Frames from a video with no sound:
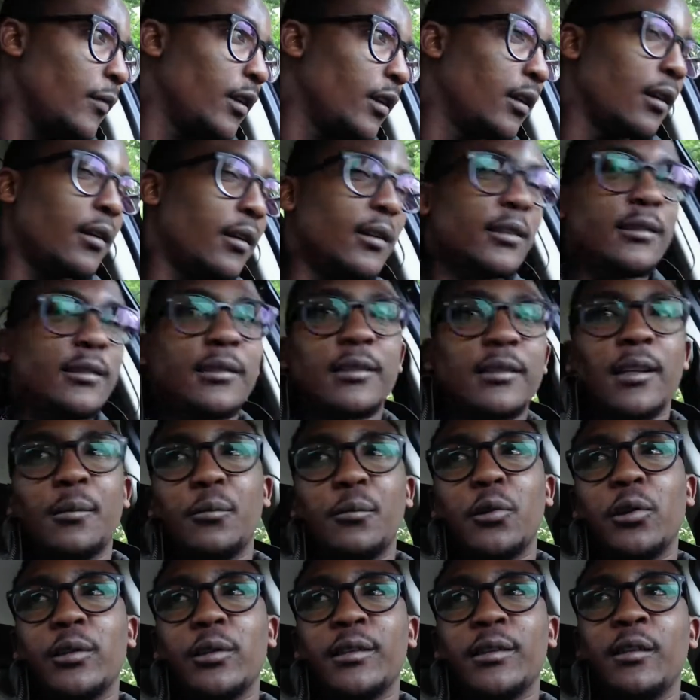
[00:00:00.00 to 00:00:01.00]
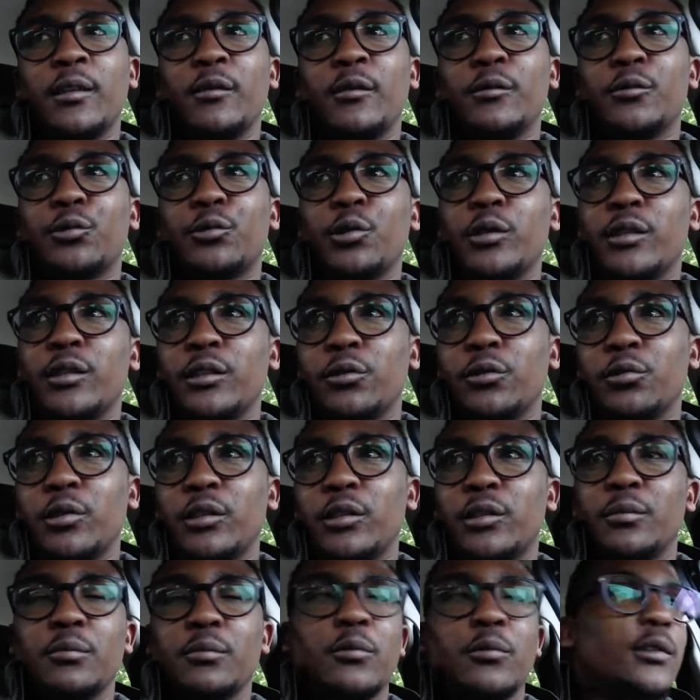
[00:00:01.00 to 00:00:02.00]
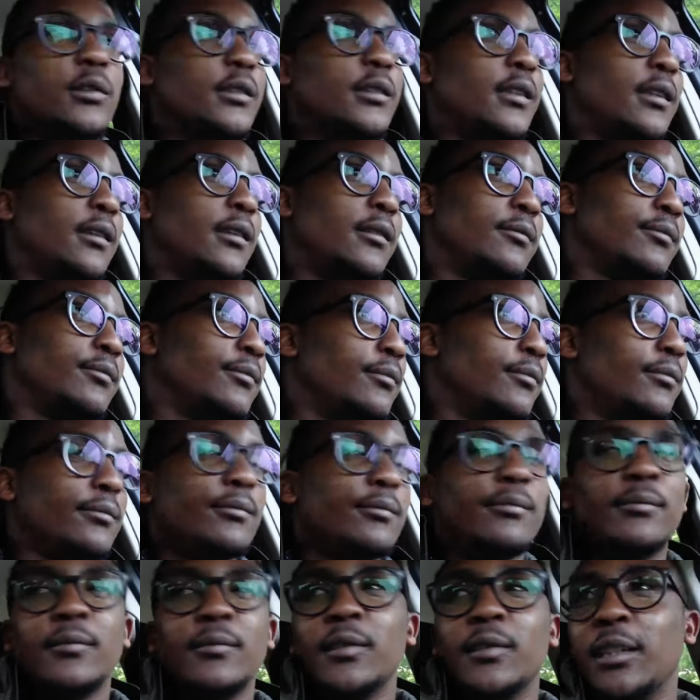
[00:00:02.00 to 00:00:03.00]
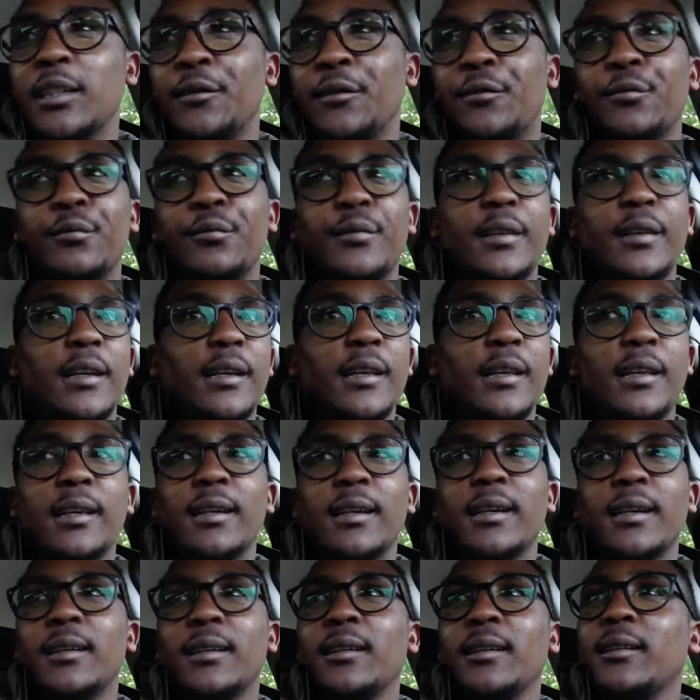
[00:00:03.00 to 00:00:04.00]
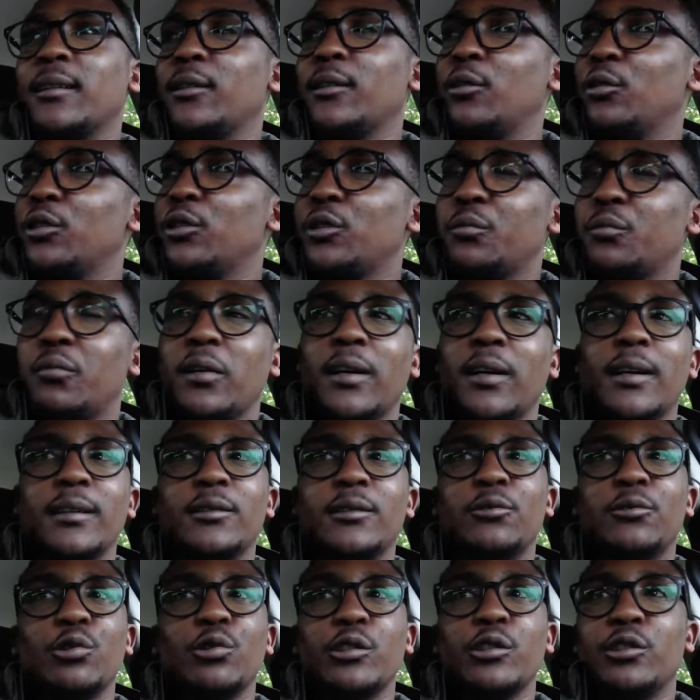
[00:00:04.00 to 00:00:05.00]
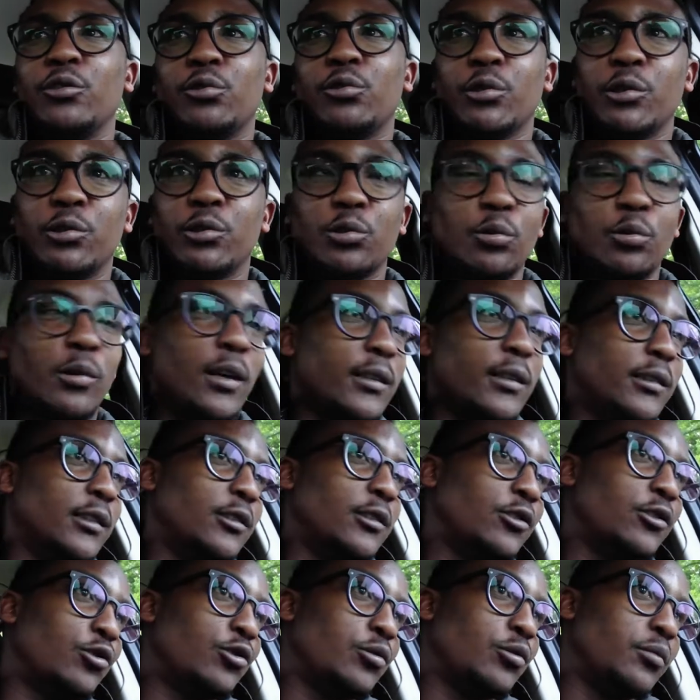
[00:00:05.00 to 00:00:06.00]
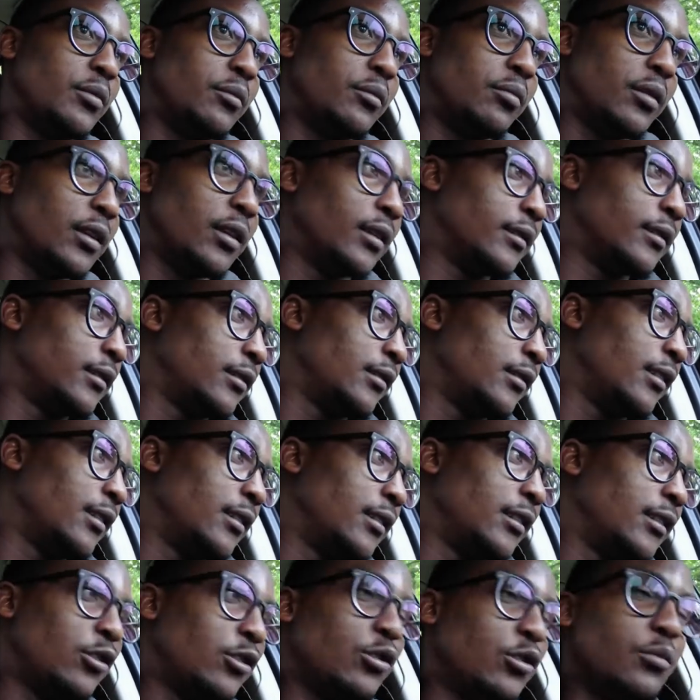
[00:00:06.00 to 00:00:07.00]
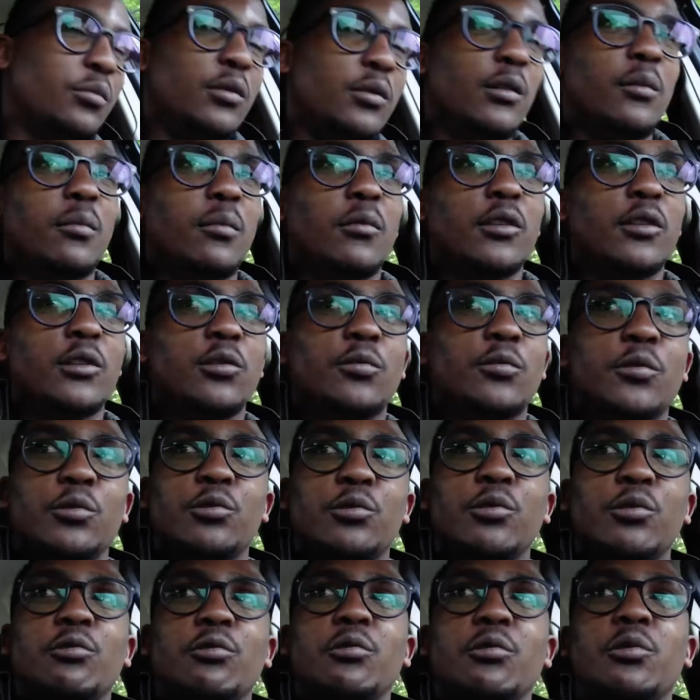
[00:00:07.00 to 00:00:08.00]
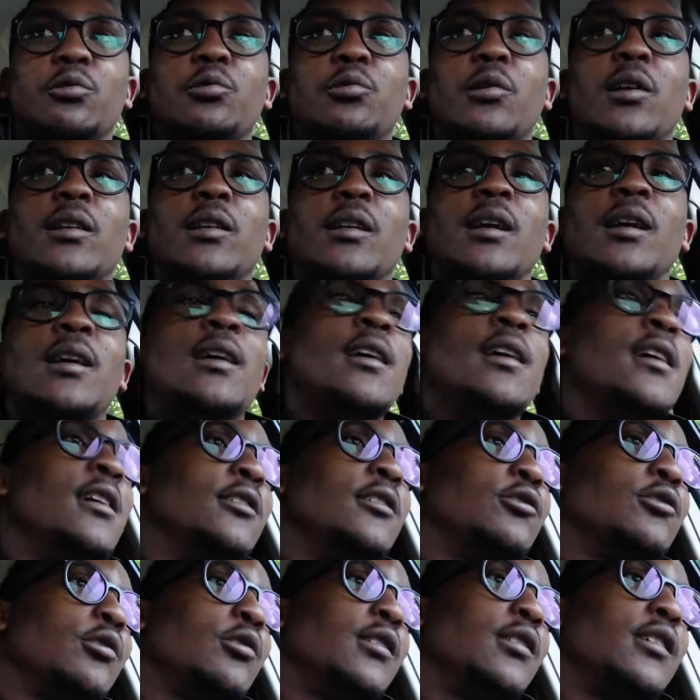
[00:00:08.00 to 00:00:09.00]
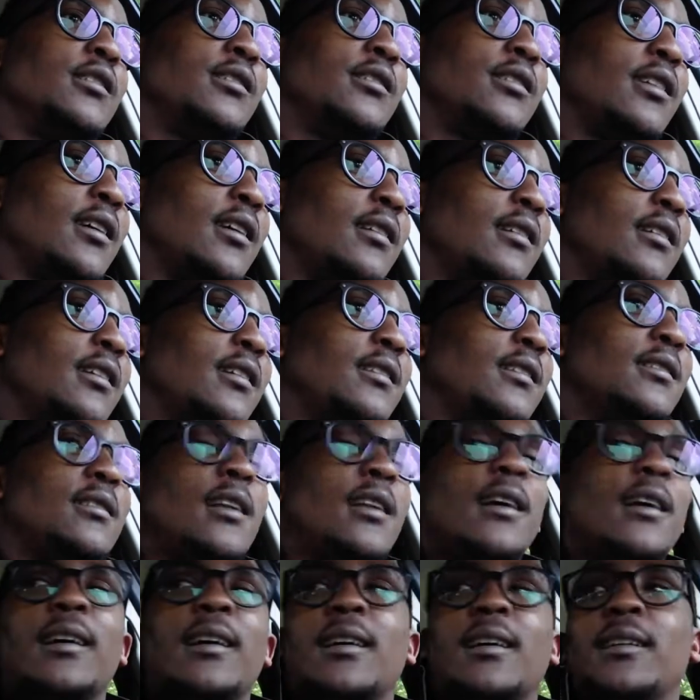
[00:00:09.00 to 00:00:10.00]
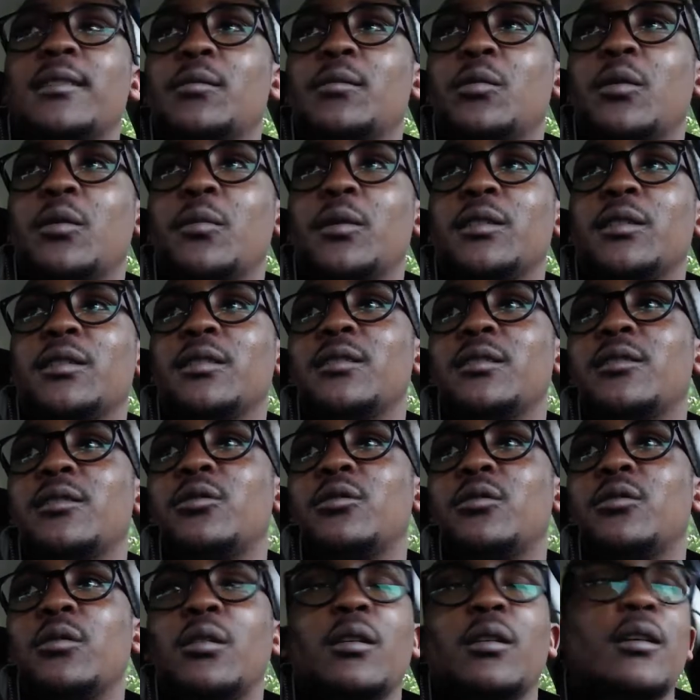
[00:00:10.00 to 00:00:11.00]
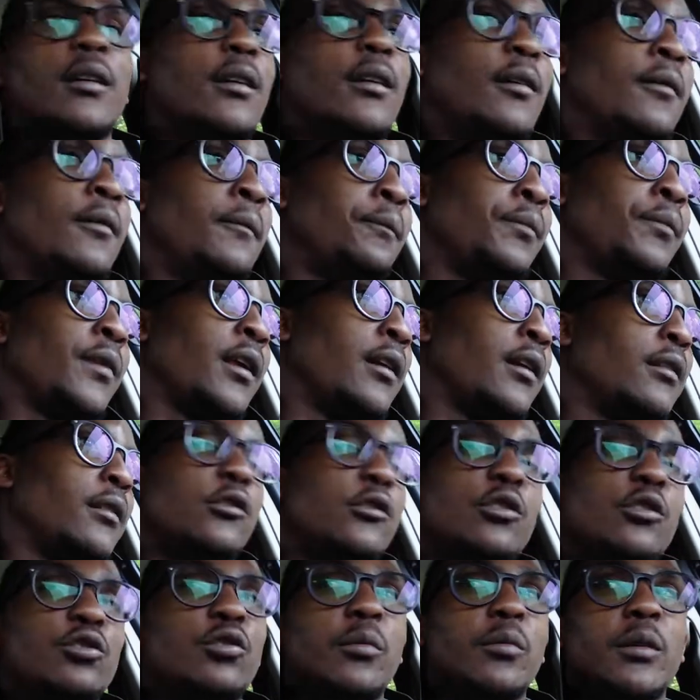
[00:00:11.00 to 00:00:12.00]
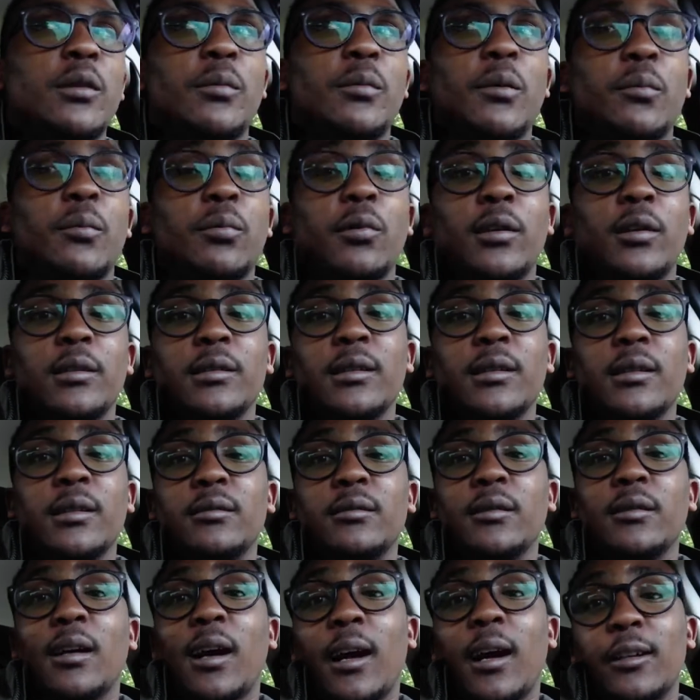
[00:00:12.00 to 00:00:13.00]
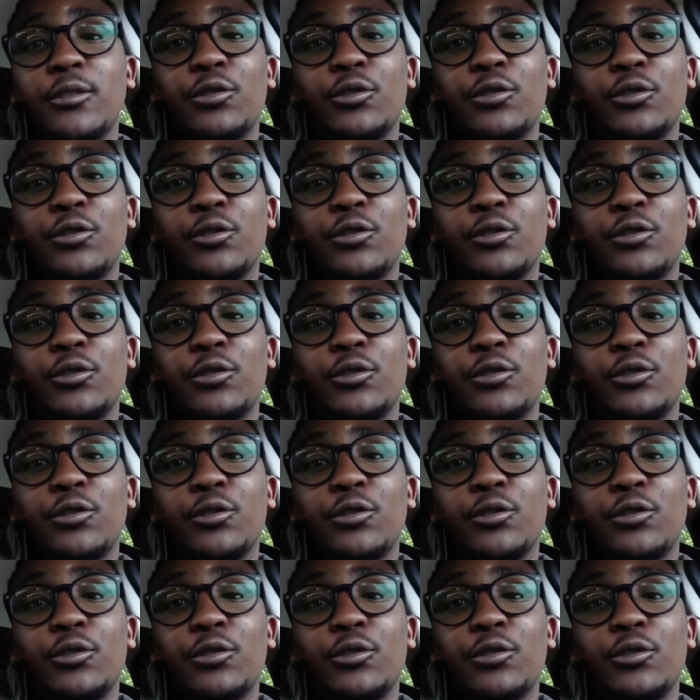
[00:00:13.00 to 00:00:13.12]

it's a model 2020 model if the year goes by 2021 needs to be built they need to build model for 2021 so they're seeing this like at the moment it's uh, not so many people and then urge